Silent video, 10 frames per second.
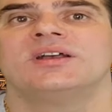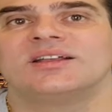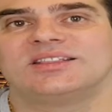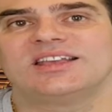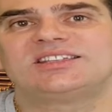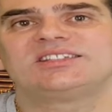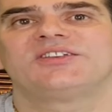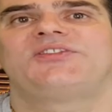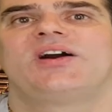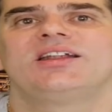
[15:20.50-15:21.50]
This is
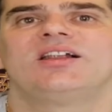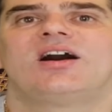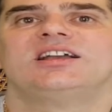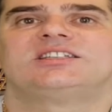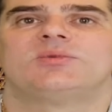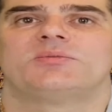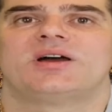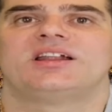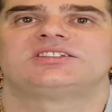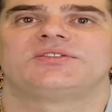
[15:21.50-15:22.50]
the final item on
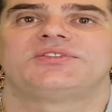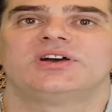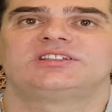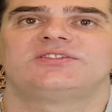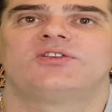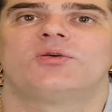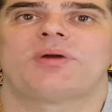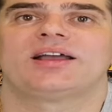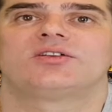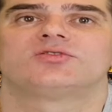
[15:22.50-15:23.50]
my list of 34
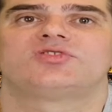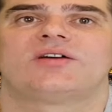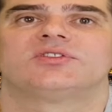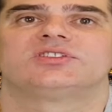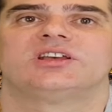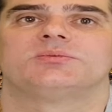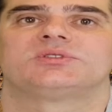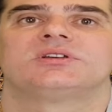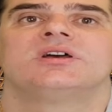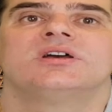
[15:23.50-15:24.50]
Bangkok travel
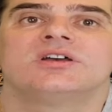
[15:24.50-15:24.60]
tips.